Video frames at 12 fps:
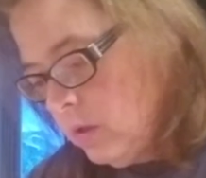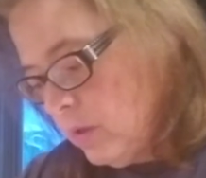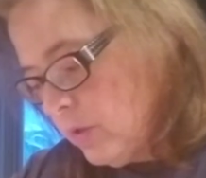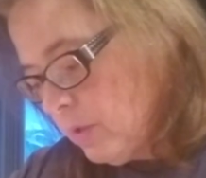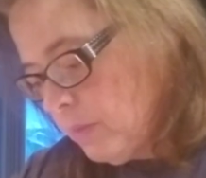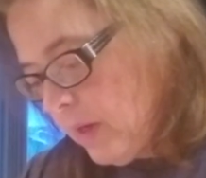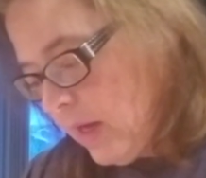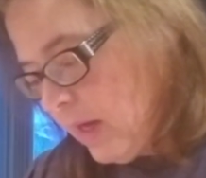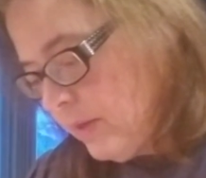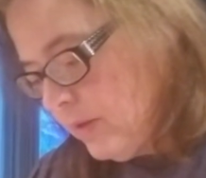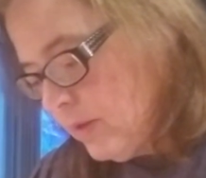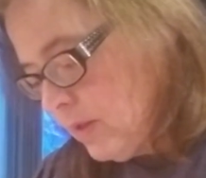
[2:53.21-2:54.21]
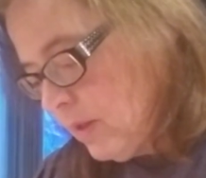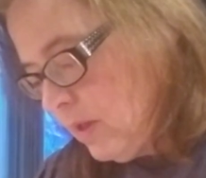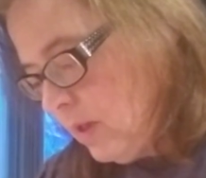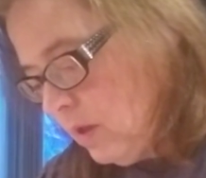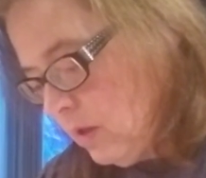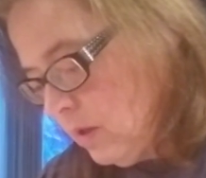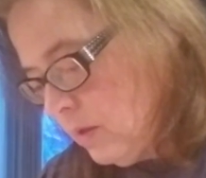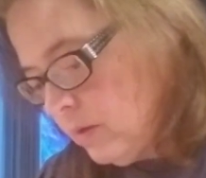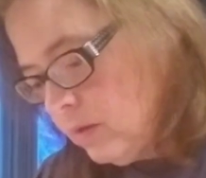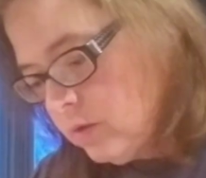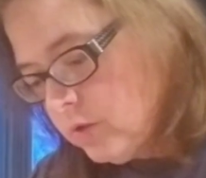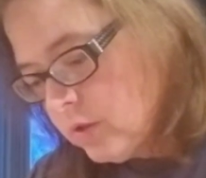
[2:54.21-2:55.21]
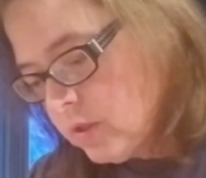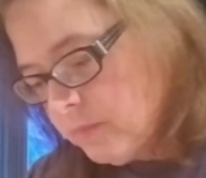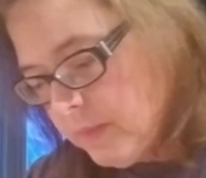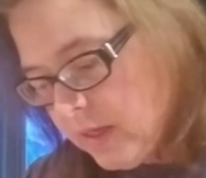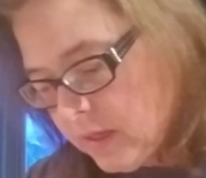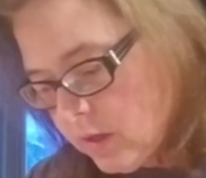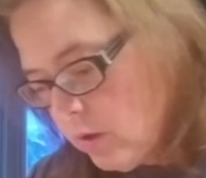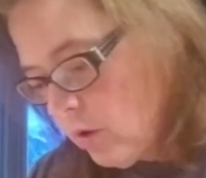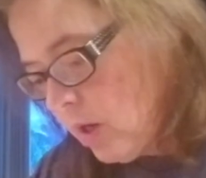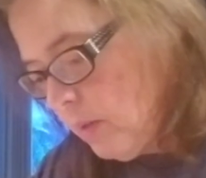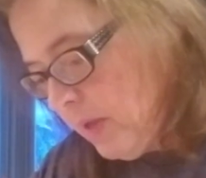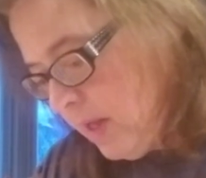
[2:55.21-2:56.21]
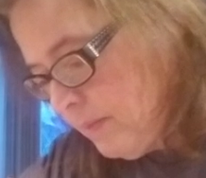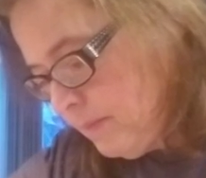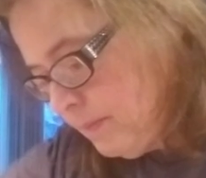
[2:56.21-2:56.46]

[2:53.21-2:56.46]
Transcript: So I'm gonna add this in here just to make it creamy.